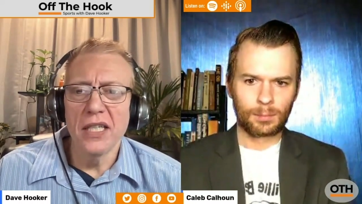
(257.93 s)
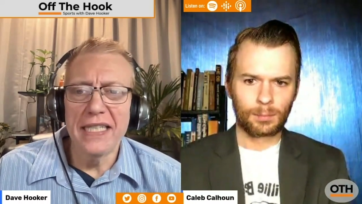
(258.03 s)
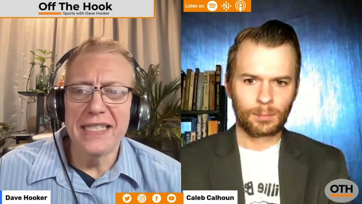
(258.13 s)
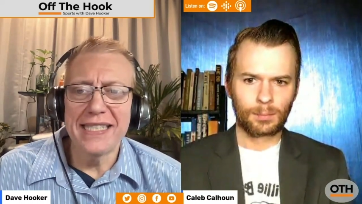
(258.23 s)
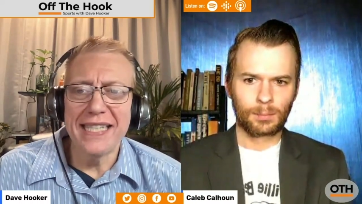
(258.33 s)

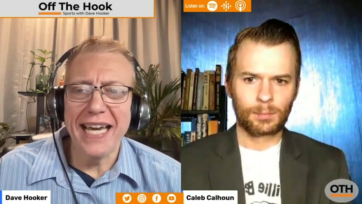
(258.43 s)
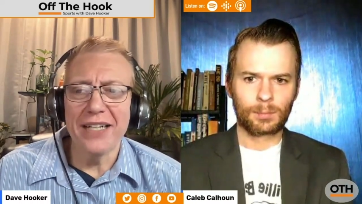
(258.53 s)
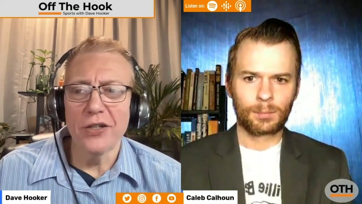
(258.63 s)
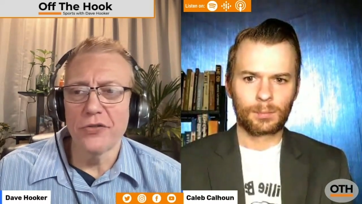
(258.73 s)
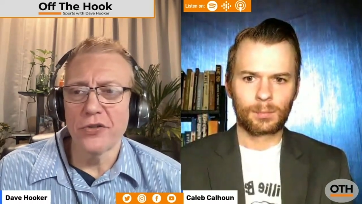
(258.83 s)
Speaker 1: Is
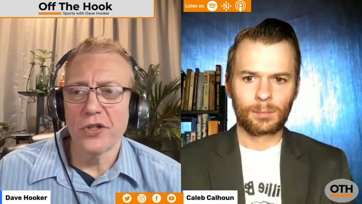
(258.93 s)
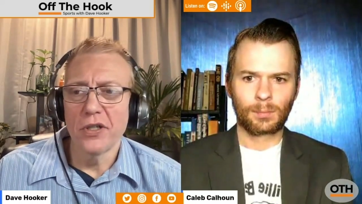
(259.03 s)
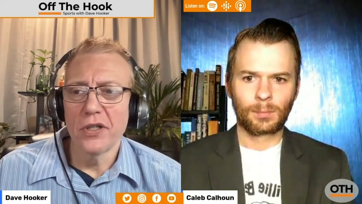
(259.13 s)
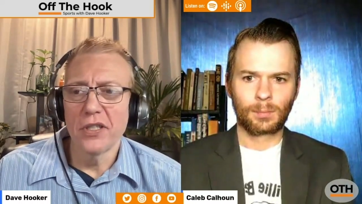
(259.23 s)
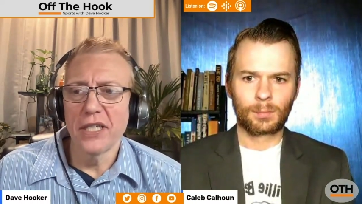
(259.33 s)
that over?
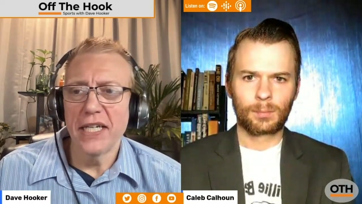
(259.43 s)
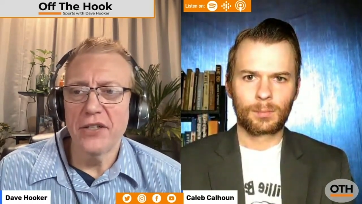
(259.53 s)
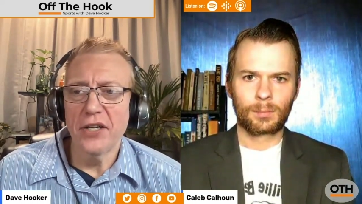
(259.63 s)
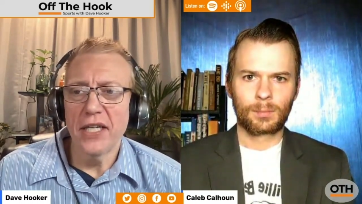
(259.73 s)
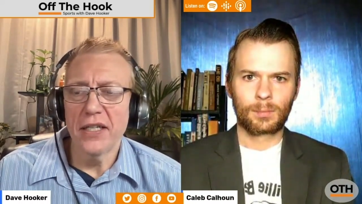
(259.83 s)
Yay
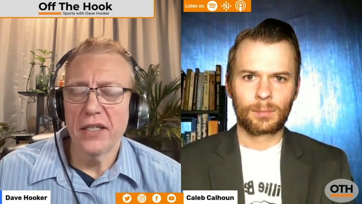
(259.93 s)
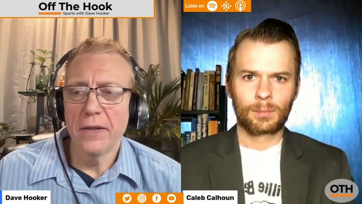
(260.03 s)
or nay?